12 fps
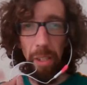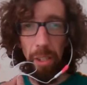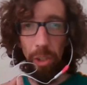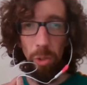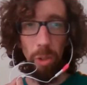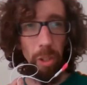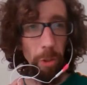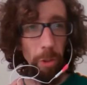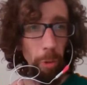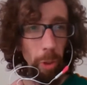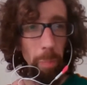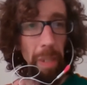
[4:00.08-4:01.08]
the struggle
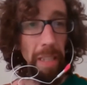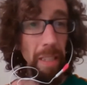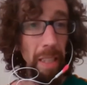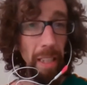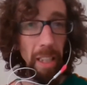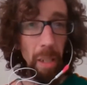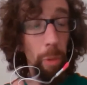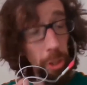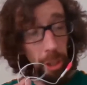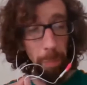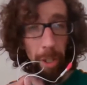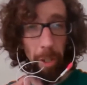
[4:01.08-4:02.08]
for basic income, which
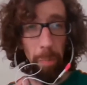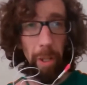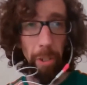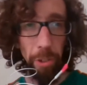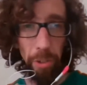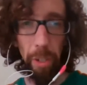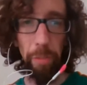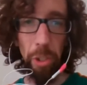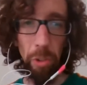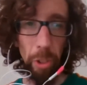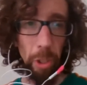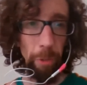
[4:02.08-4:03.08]
is part and parcel of the
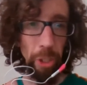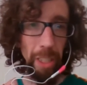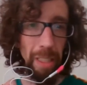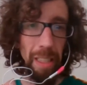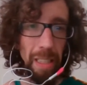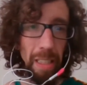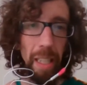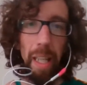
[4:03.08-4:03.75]
struggle for justice.